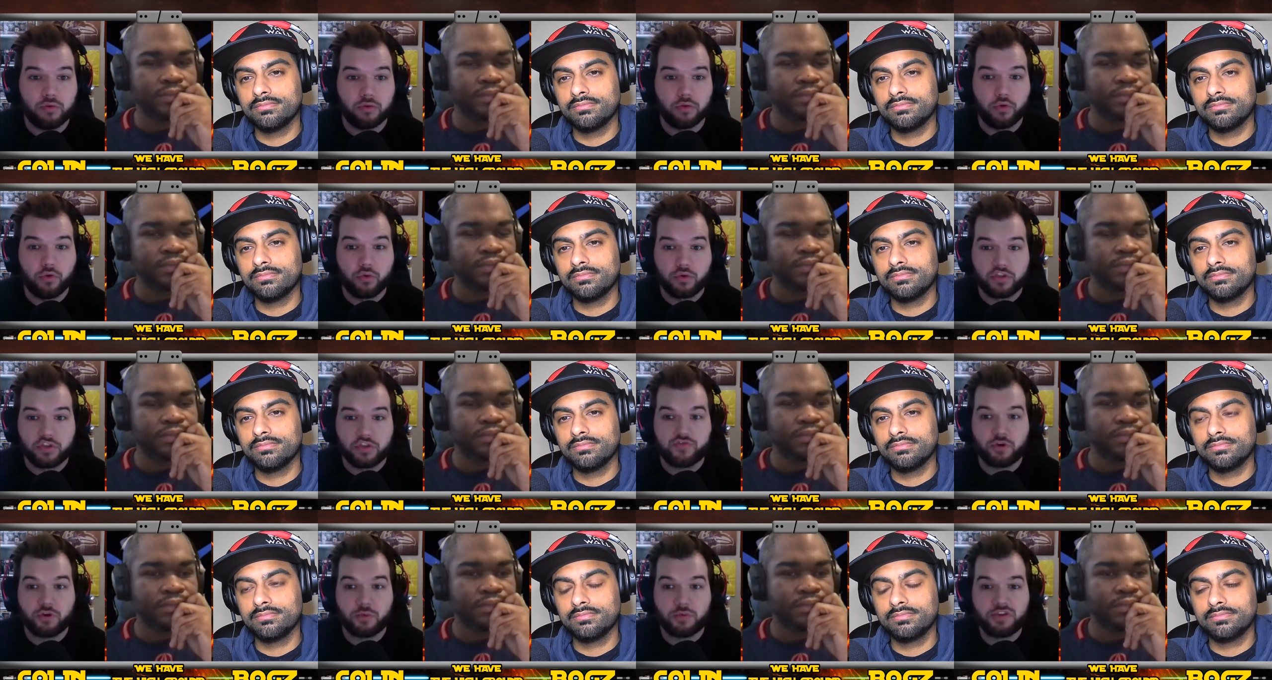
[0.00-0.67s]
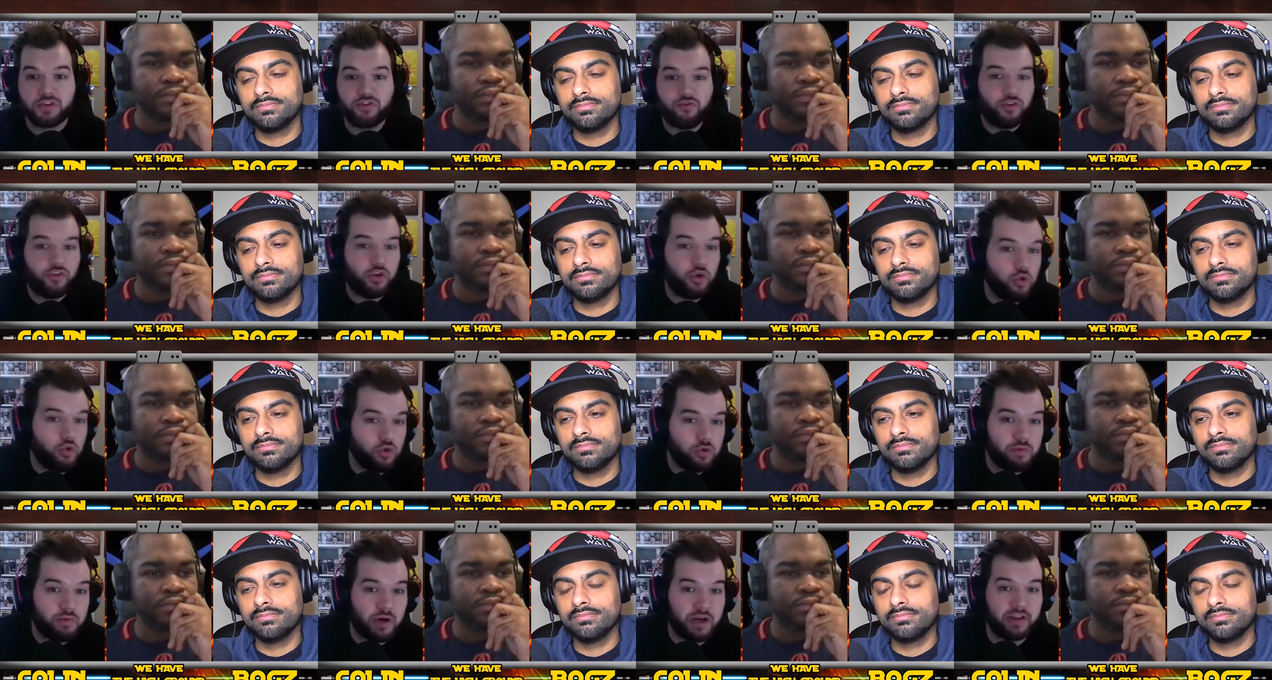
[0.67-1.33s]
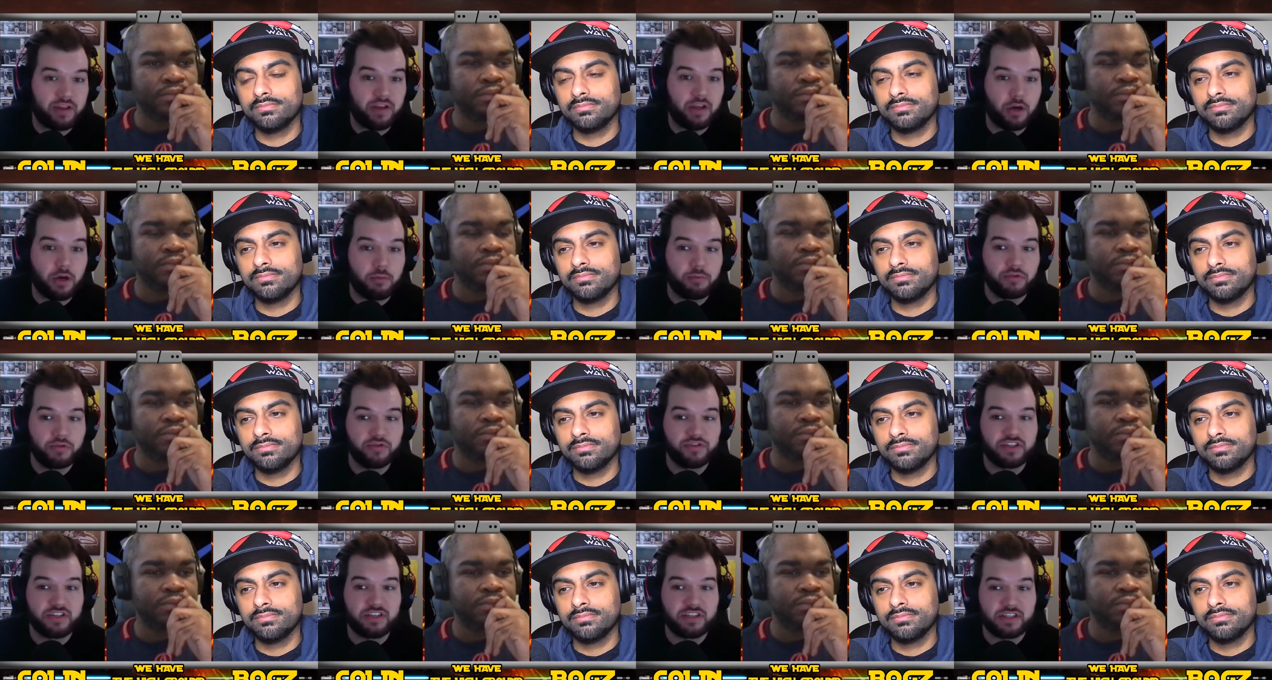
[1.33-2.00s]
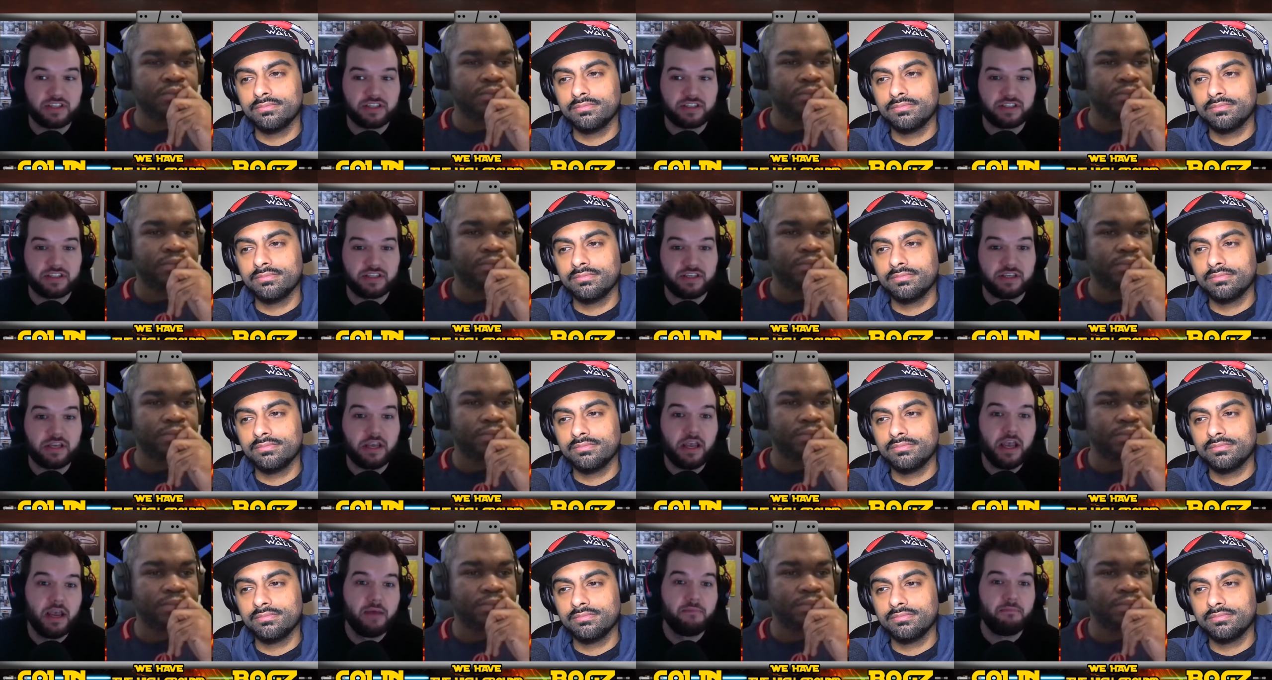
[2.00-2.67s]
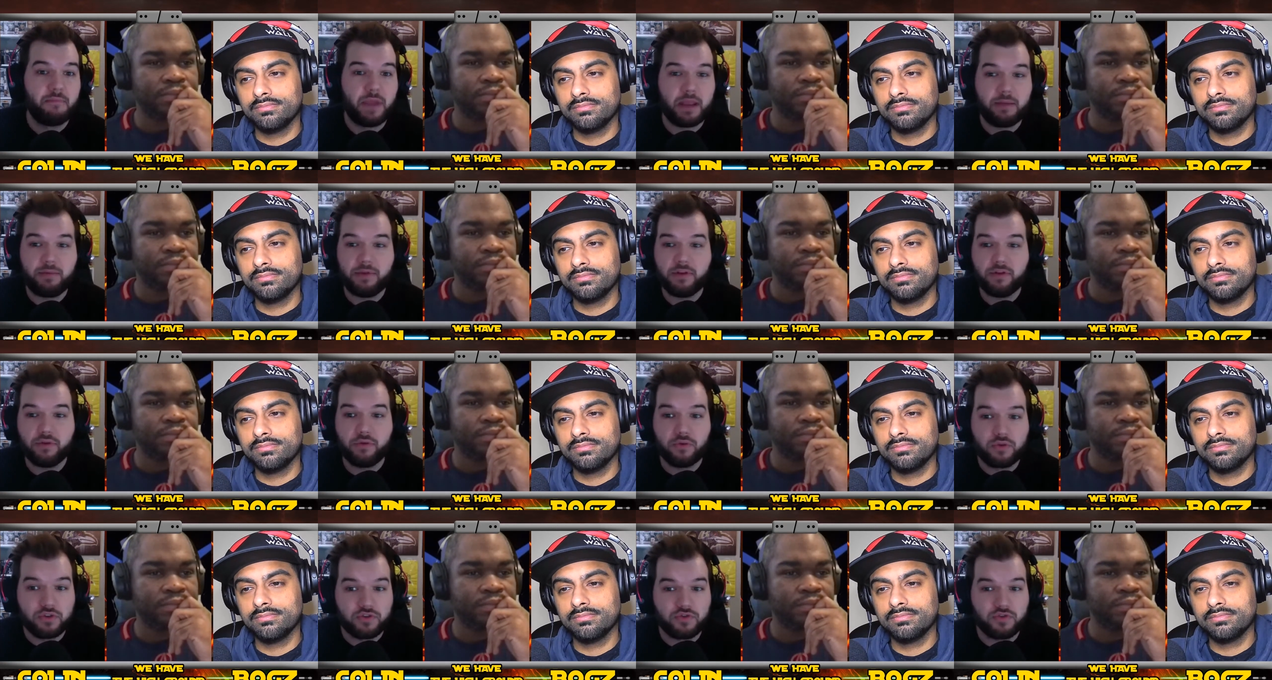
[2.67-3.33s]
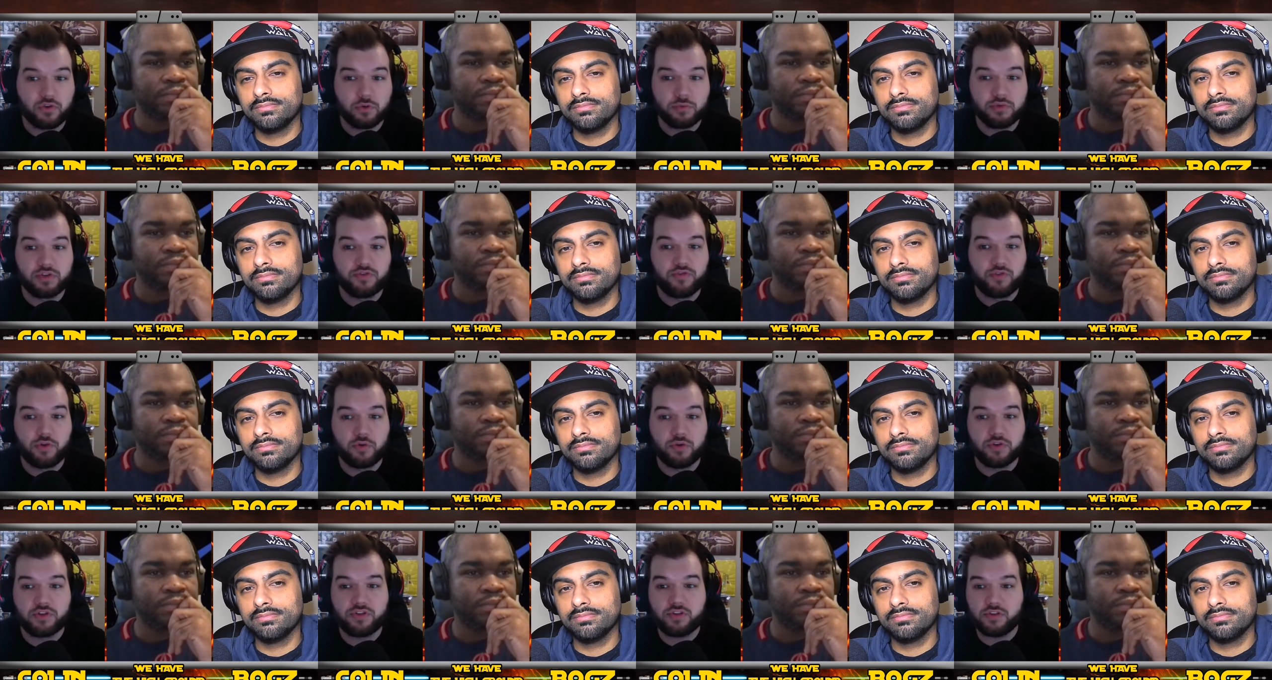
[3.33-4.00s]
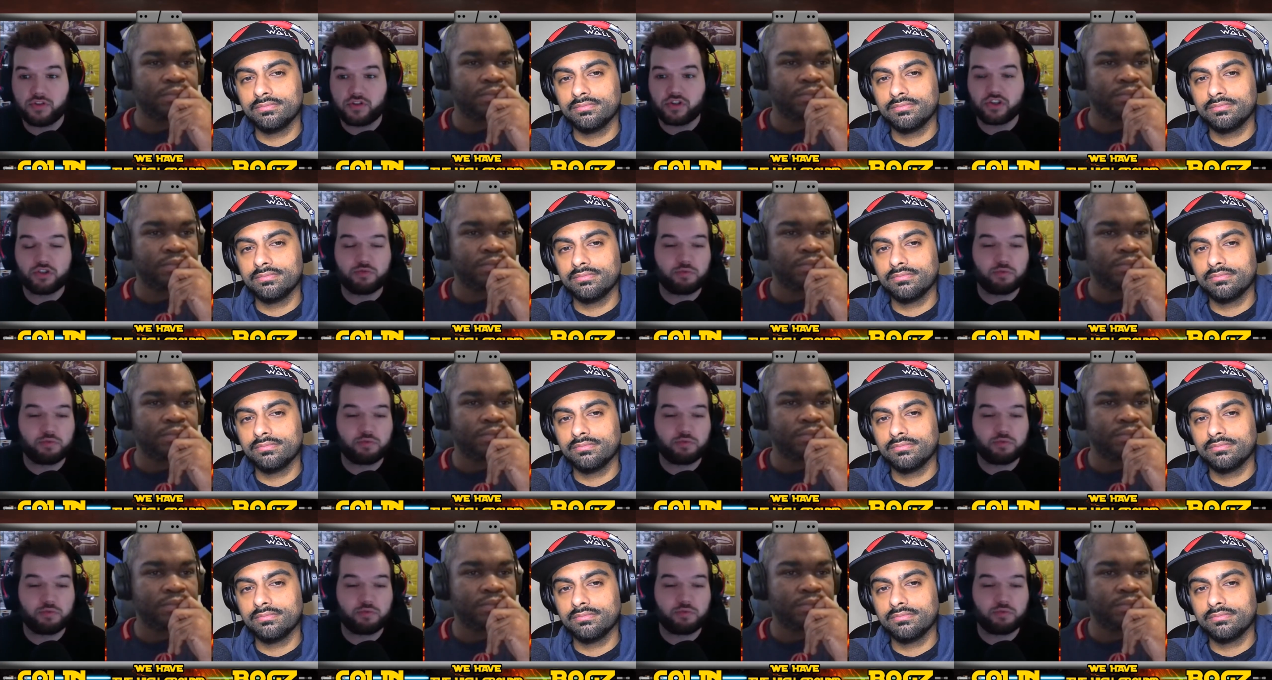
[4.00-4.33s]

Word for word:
Speaker 1: Lucasfilm is viewed by the uppers at Disney. Maybe Lucasfilm is viewed as this just